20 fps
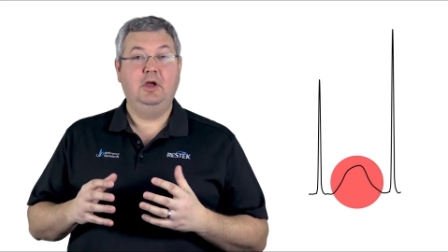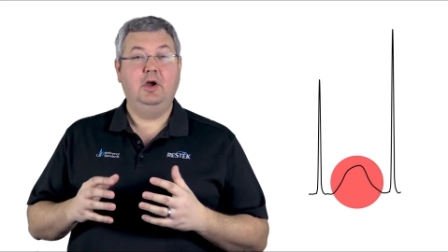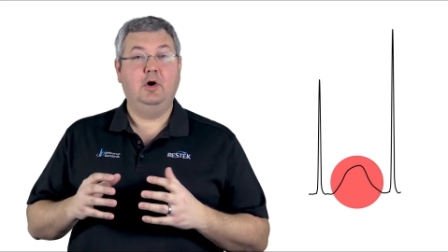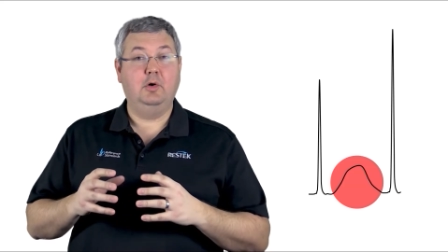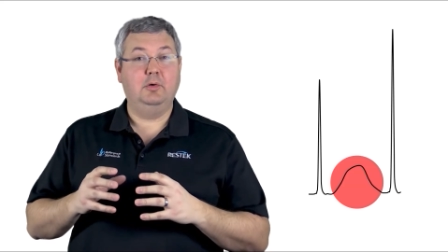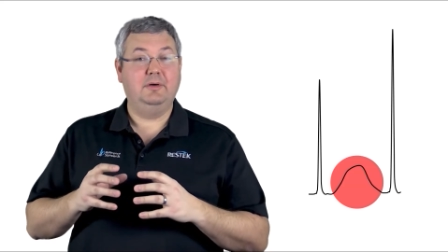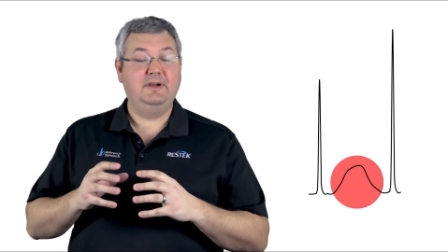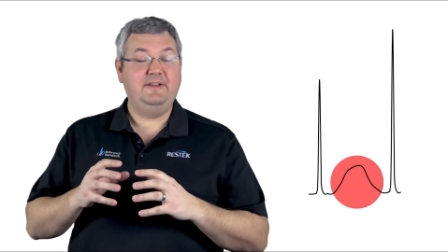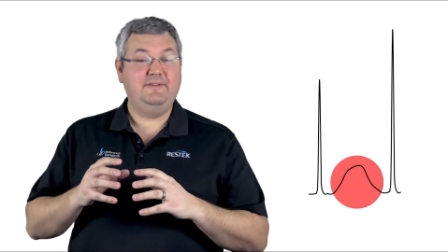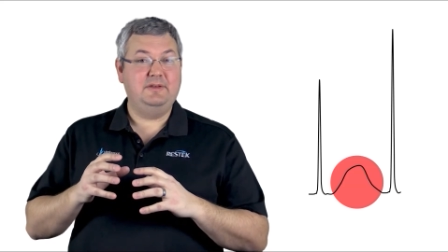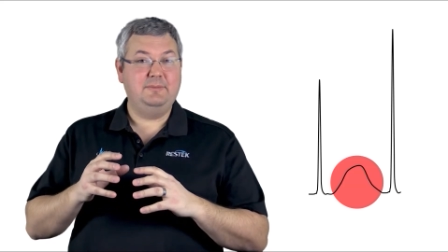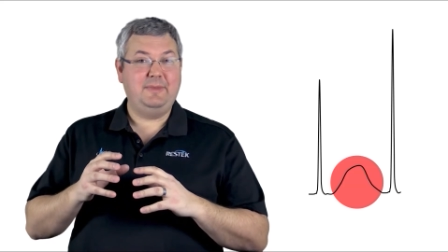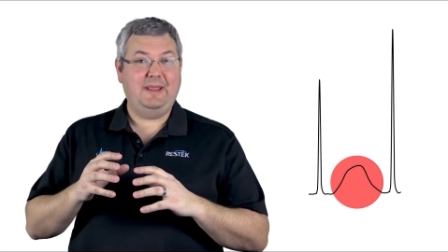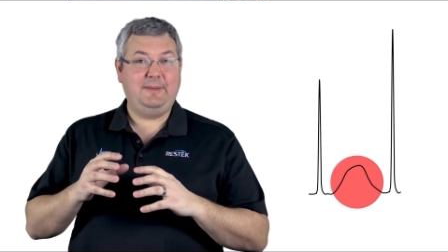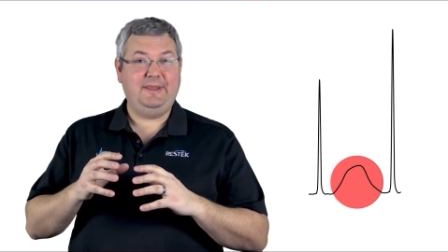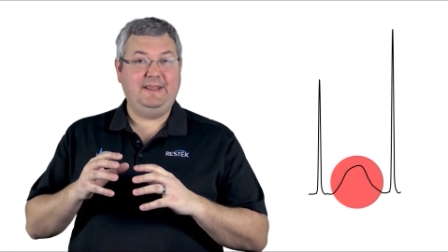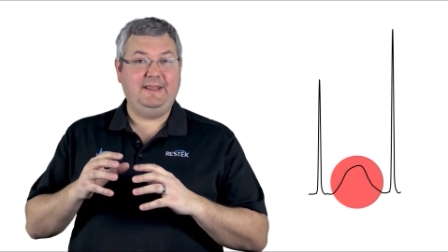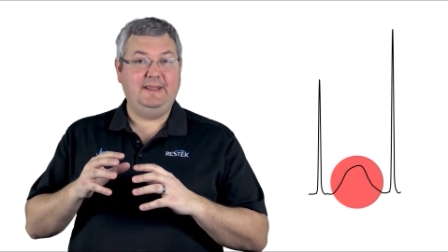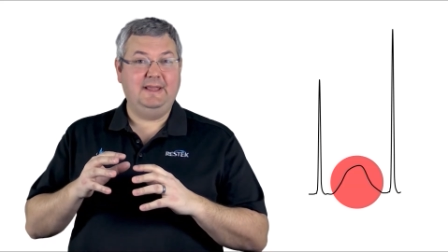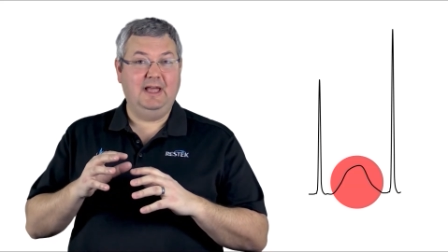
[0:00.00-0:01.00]
or even
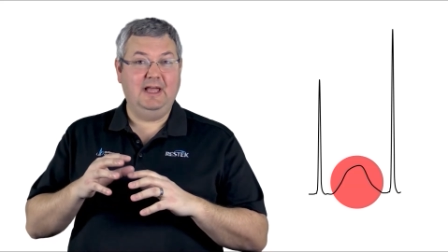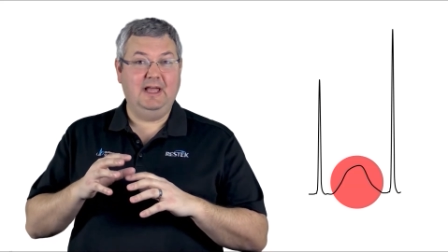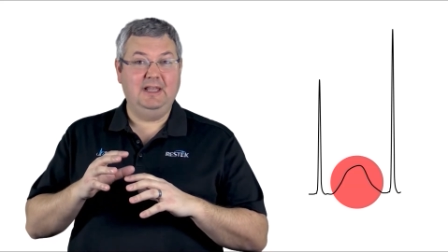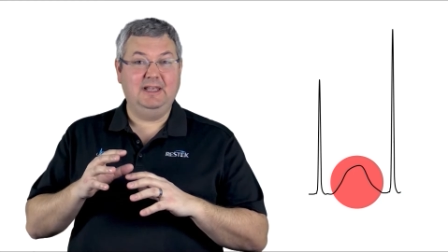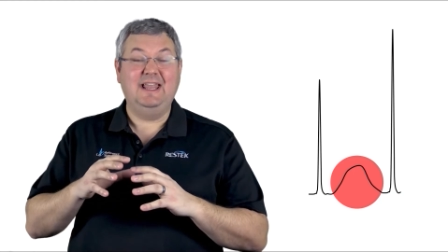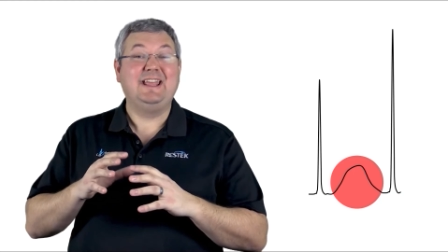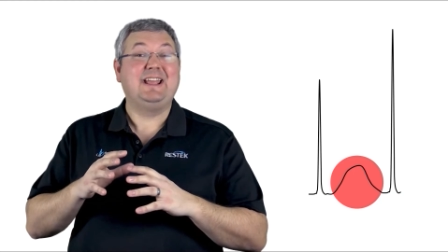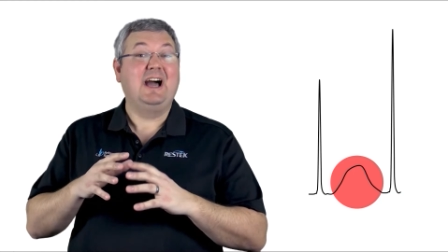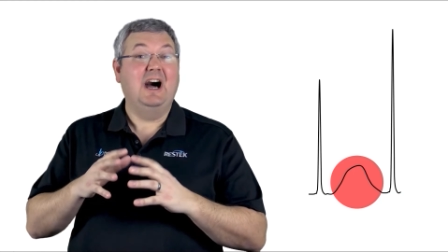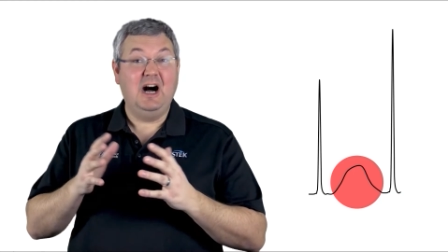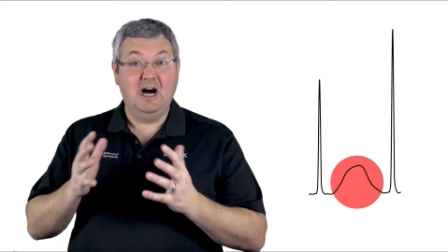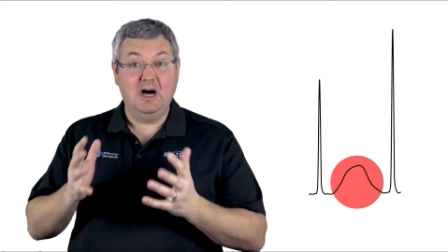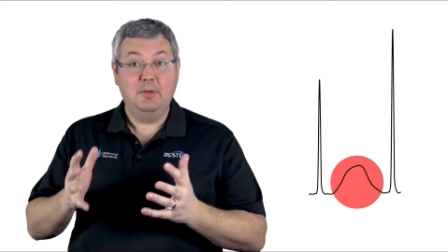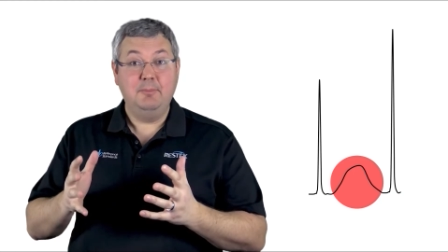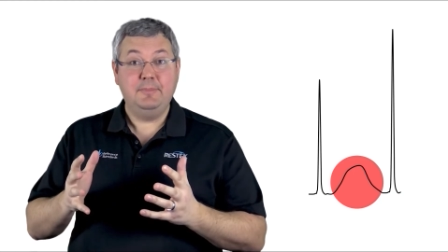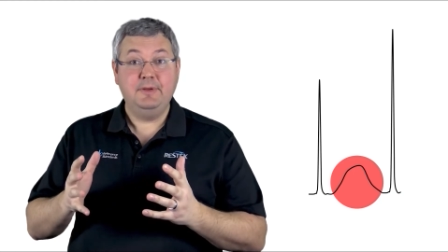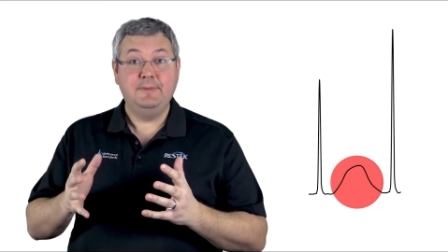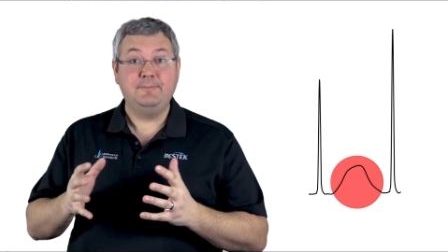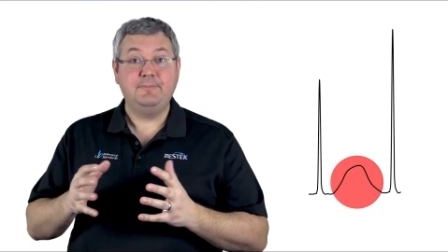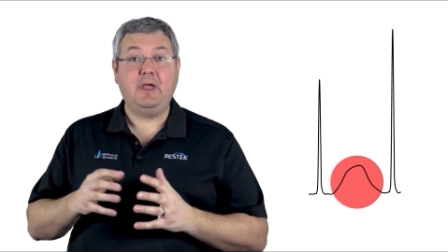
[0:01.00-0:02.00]
maybe uh, like a
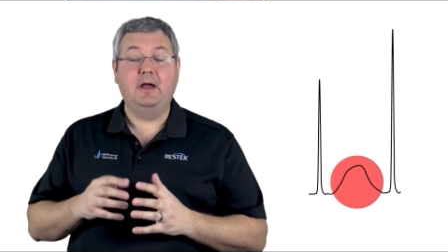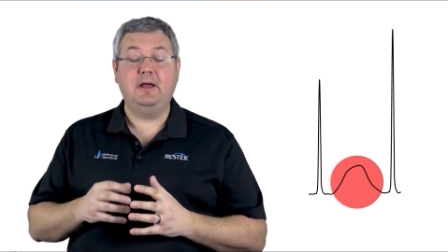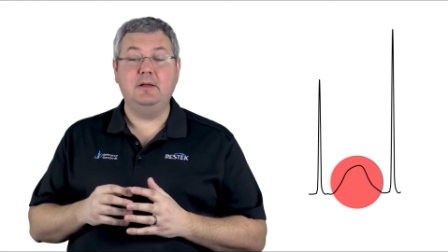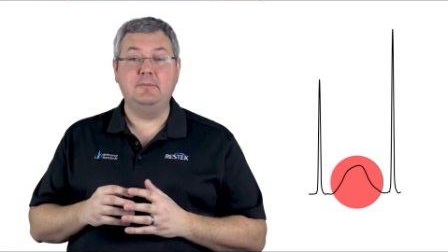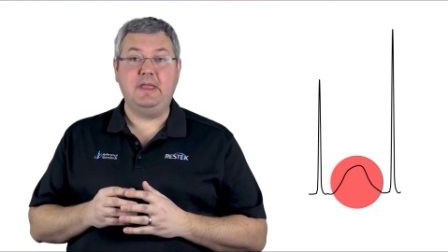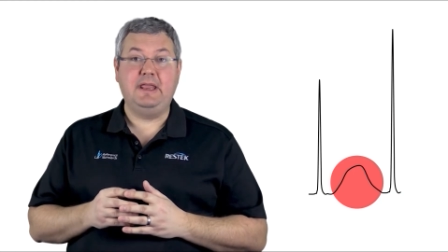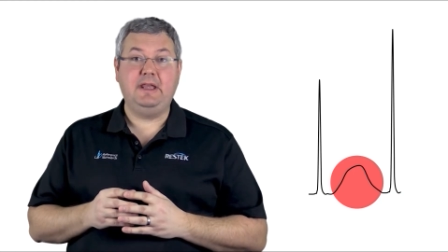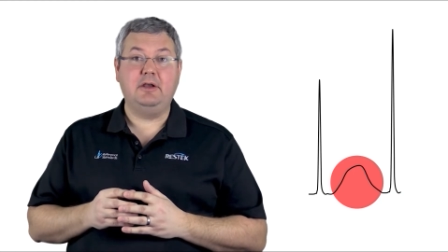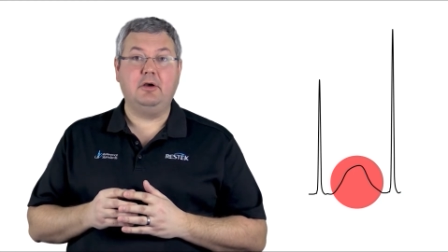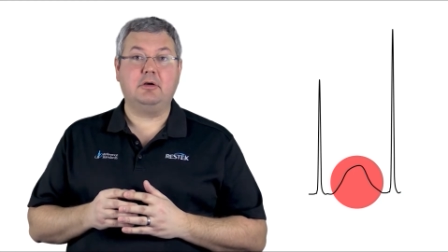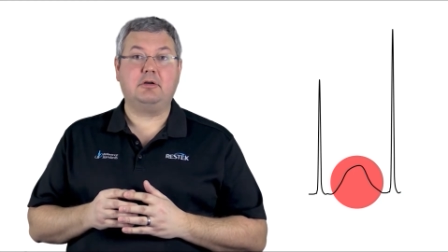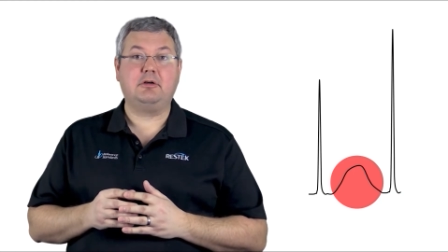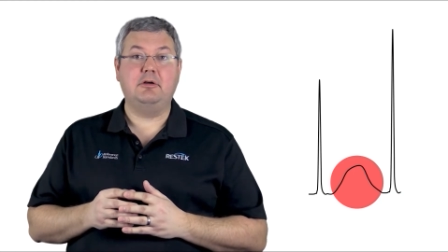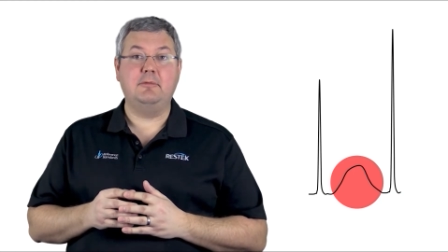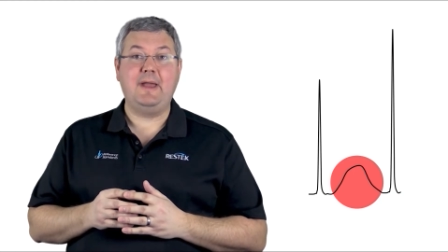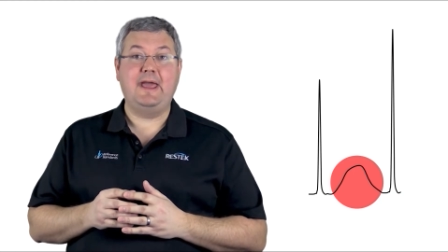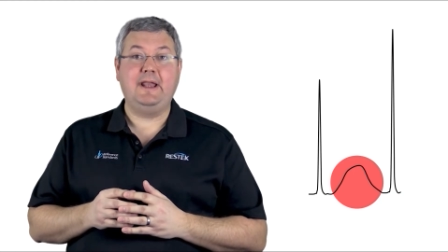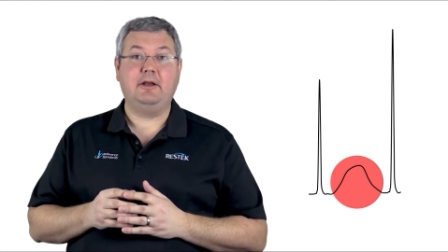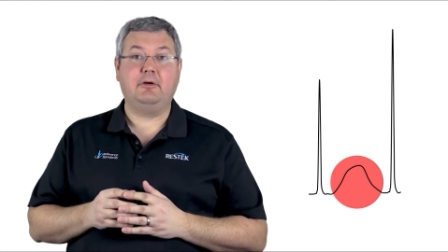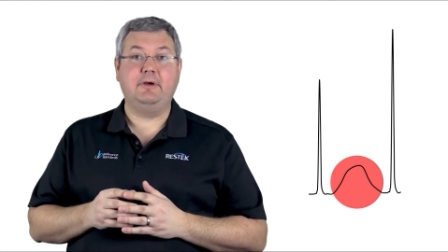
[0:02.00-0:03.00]
hump um, in our
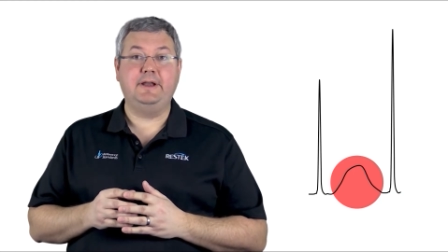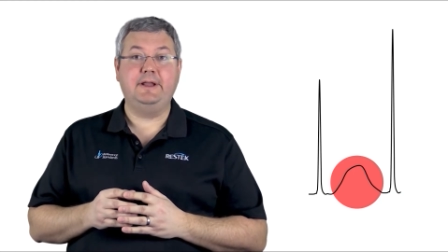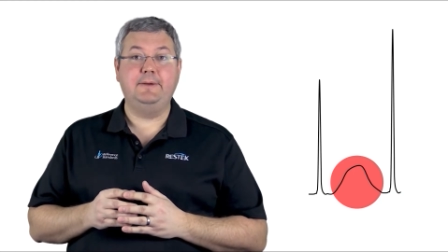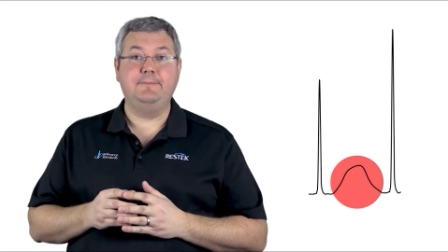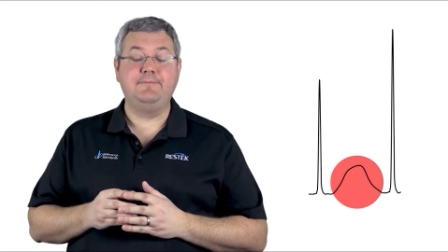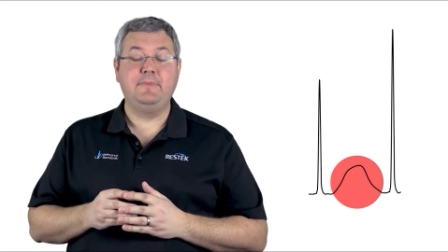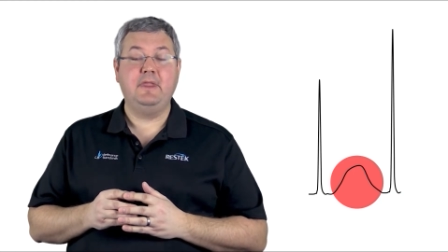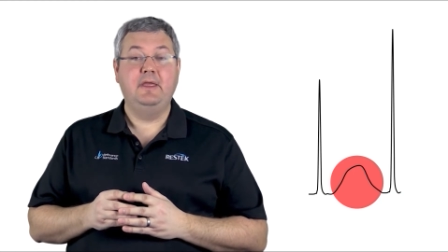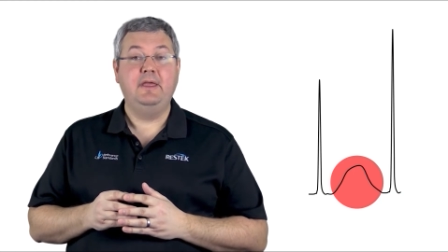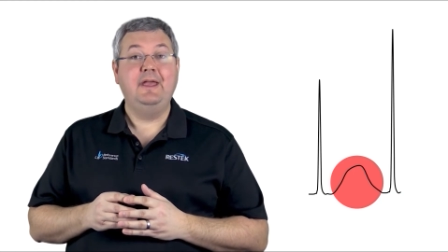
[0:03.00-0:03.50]
chromatogram,